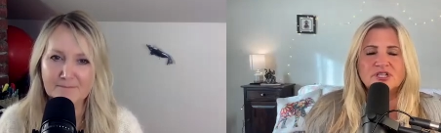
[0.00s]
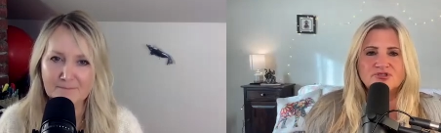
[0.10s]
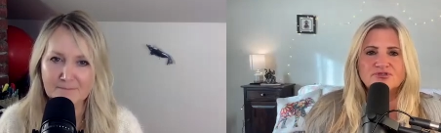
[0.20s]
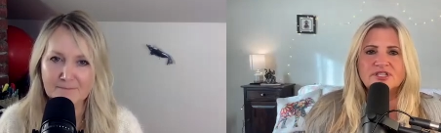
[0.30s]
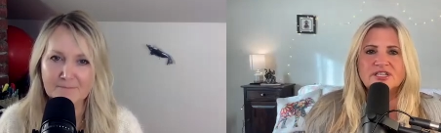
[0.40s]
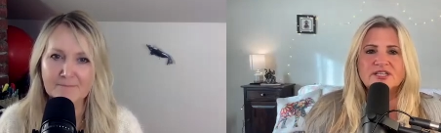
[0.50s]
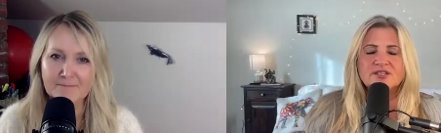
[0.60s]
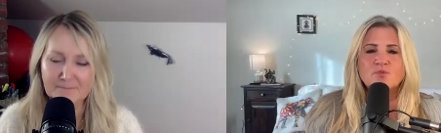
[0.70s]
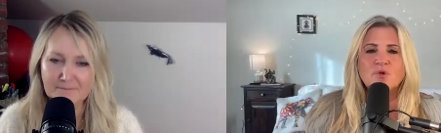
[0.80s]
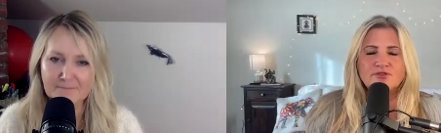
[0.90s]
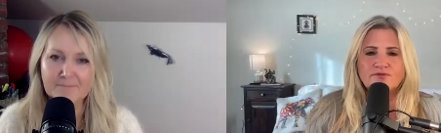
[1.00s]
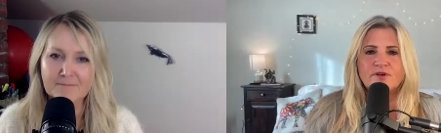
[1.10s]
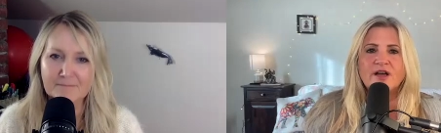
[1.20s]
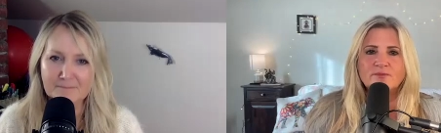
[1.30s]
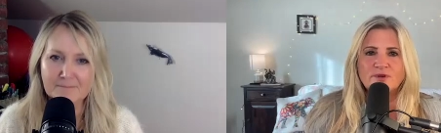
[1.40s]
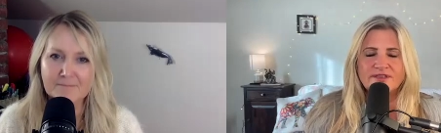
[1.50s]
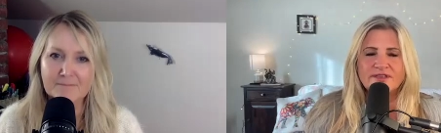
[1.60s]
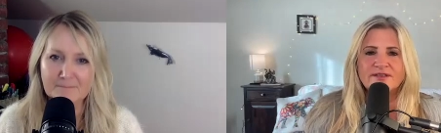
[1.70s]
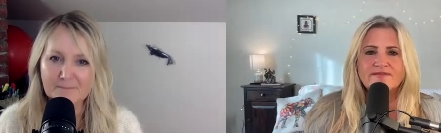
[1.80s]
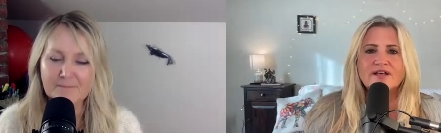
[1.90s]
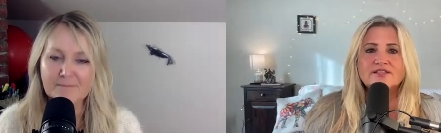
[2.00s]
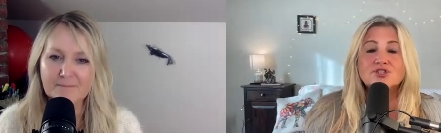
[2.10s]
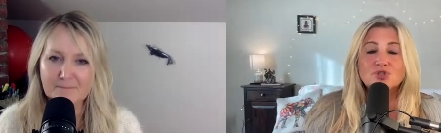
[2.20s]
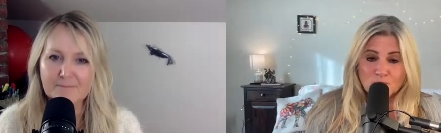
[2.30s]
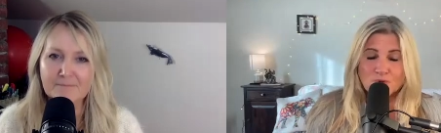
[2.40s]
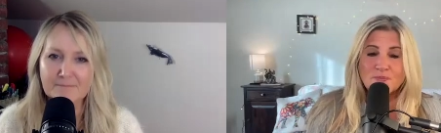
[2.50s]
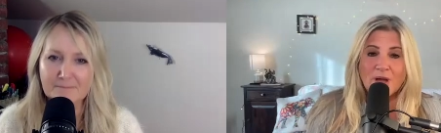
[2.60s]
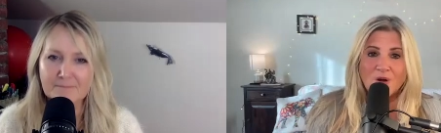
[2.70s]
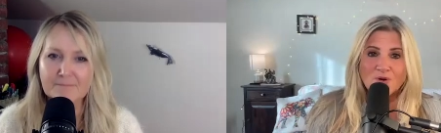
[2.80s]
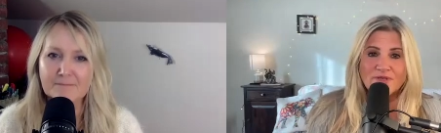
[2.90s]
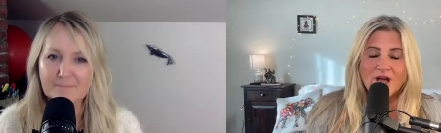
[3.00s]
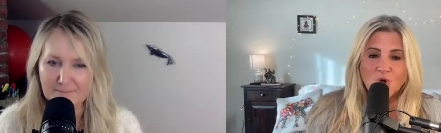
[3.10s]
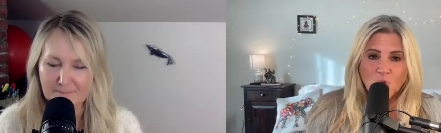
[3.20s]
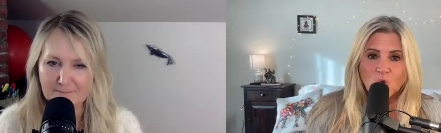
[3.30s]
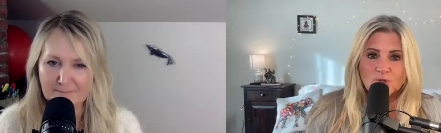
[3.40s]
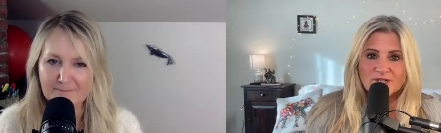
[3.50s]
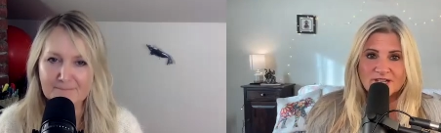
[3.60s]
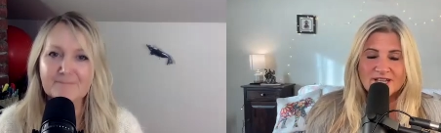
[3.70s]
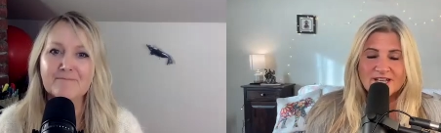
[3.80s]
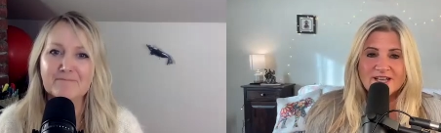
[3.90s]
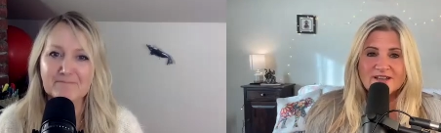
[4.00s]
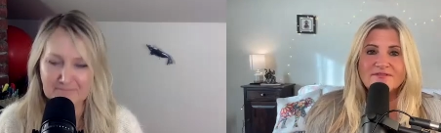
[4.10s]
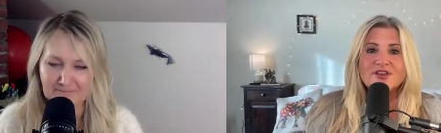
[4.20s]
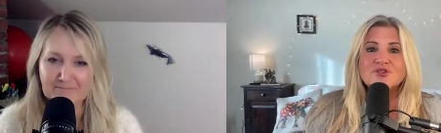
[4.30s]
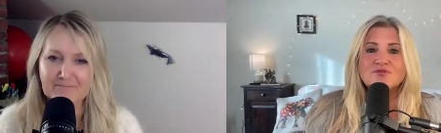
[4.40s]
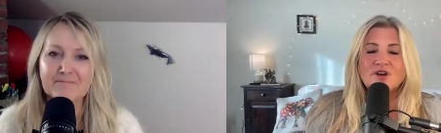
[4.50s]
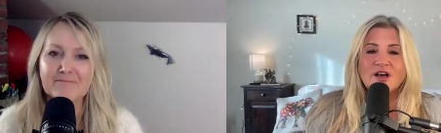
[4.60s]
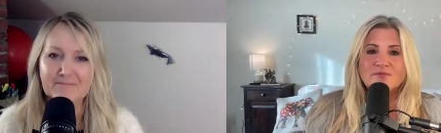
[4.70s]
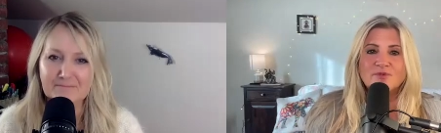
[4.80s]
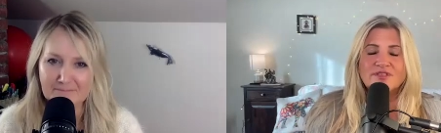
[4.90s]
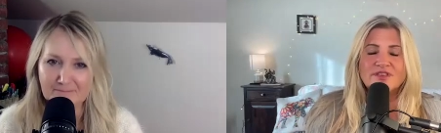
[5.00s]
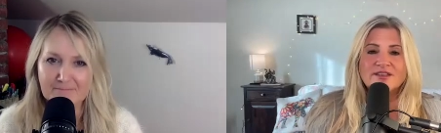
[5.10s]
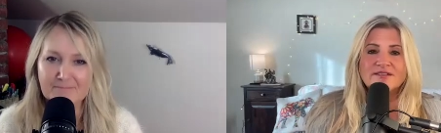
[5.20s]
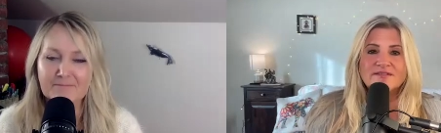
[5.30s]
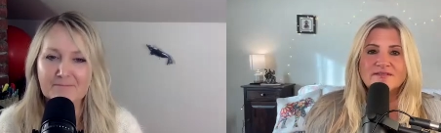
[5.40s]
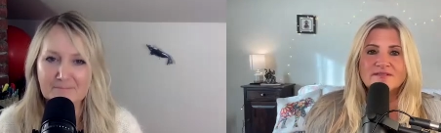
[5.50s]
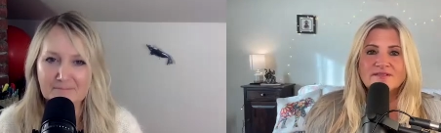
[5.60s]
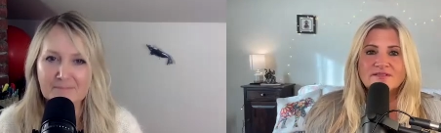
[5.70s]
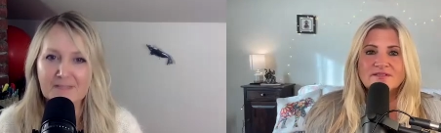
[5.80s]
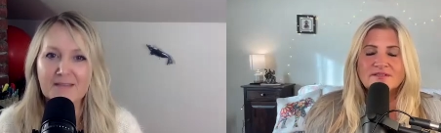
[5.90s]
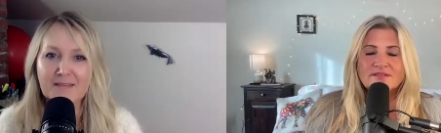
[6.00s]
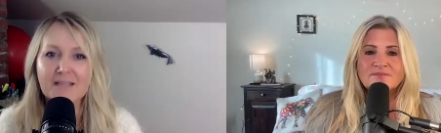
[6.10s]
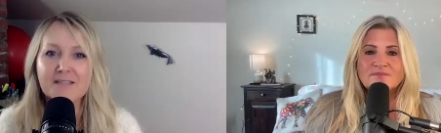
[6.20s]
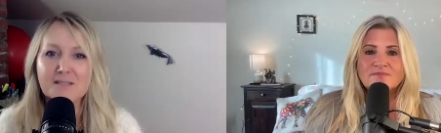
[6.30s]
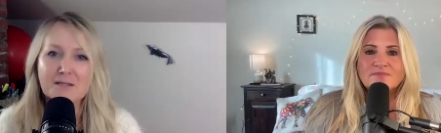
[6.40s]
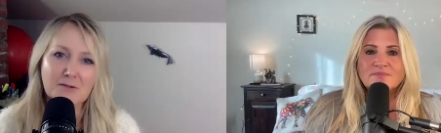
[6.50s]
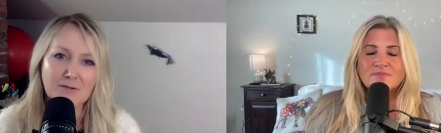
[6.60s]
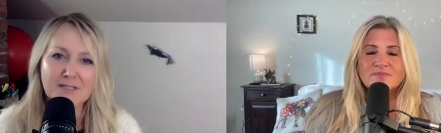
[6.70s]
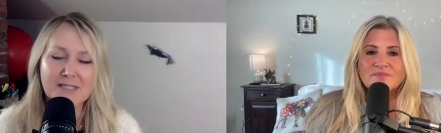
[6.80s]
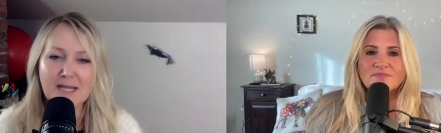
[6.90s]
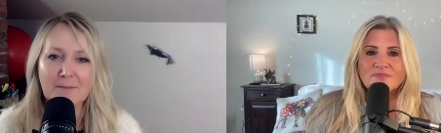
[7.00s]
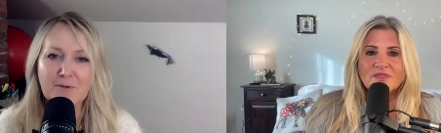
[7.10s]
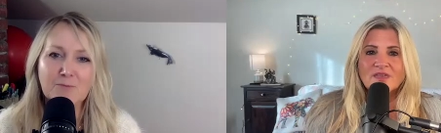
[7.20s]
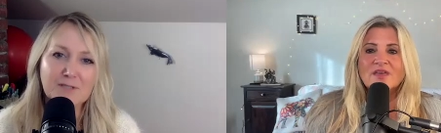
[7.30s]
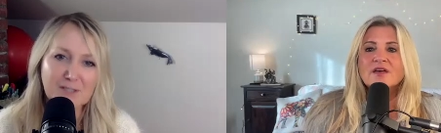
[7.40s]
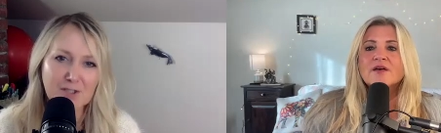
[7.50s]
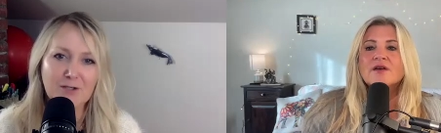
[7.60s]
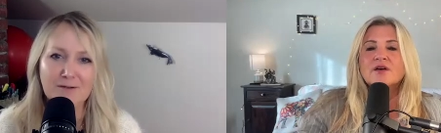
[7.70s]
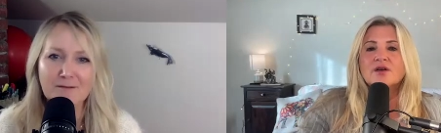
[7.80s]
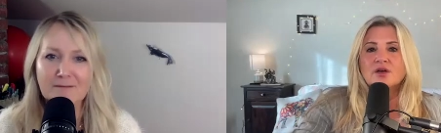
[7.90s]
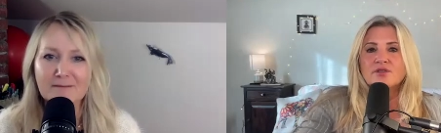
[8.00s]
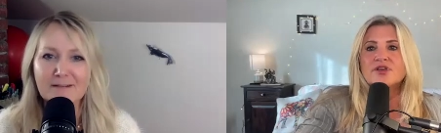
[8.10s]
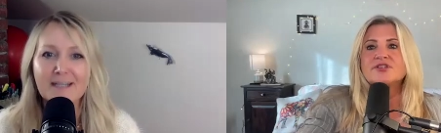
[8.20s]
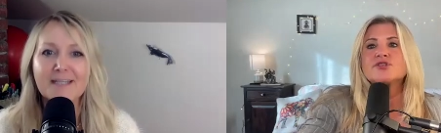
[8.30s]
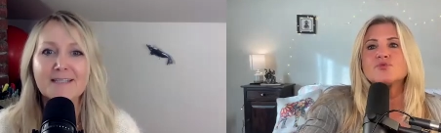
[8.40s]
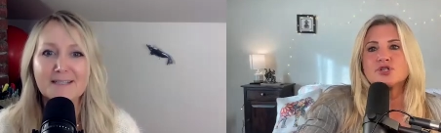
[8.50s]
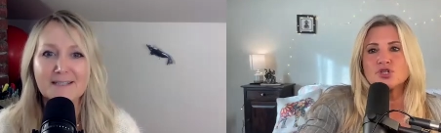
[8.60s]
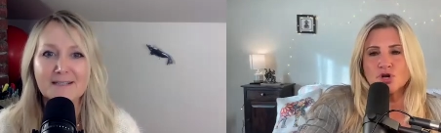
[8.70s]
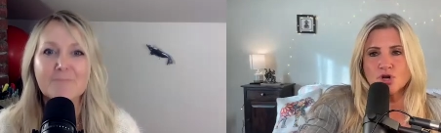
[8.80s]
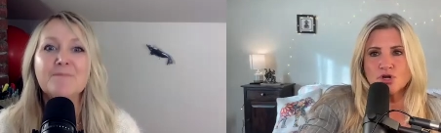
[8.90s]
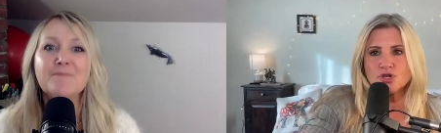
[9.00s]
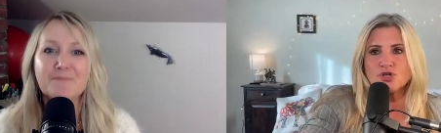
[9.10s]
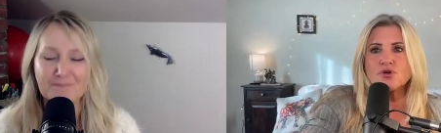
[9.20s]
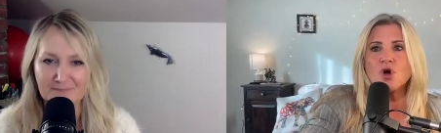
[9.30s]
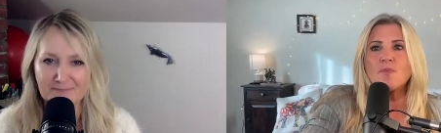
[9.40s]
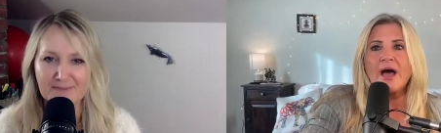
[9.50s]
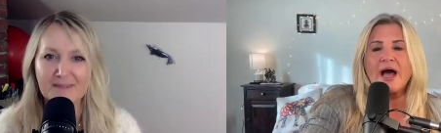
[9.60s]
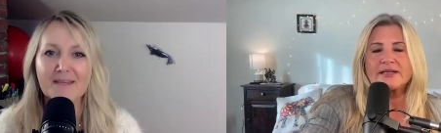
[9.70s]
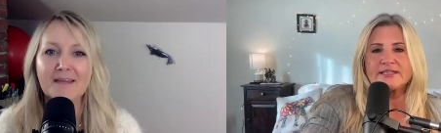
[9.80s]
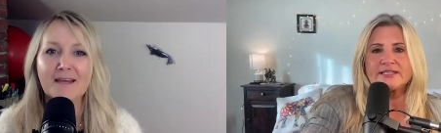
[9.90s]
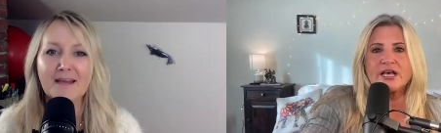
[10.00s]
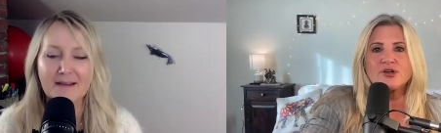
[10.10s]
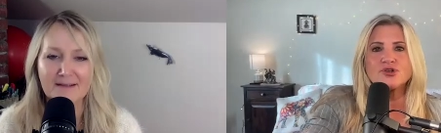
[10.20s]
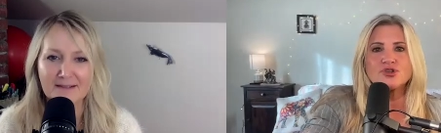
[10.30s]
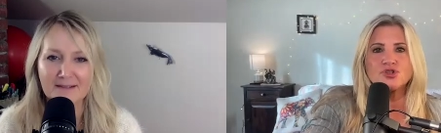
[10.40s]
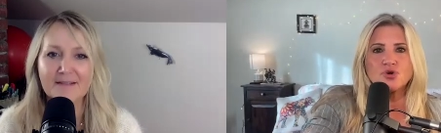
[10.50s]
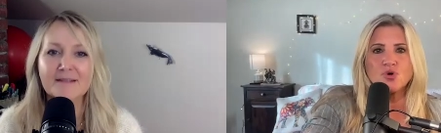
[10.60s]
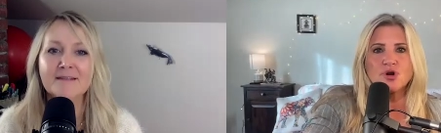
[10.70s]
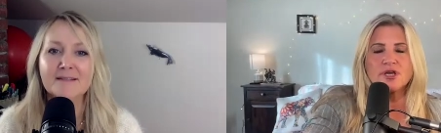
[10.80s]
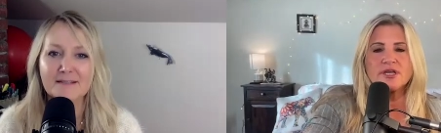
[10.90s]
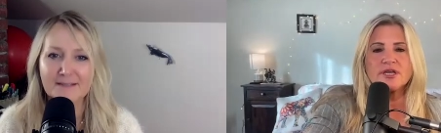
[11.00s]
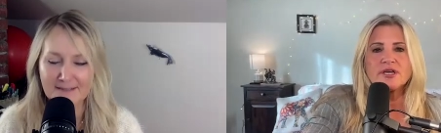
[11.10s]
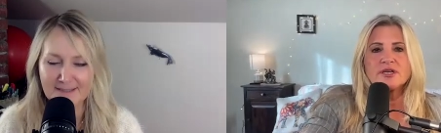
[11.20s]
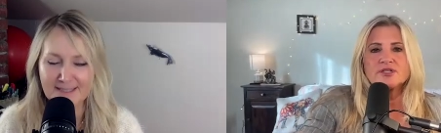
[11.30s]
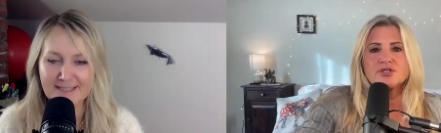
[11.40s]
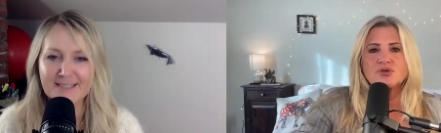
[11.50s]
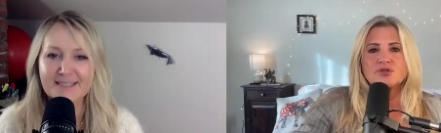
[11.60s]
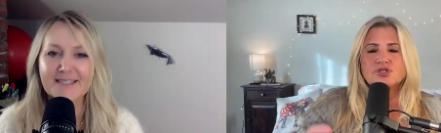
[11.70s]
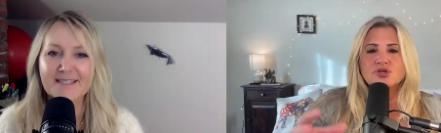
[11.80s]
Speaker 1: interesting is what you find within and that superpower that golden that you find within
Speaker 2: and that's the third step the return
Speaker 1: right? is the return you go back to tell your story so so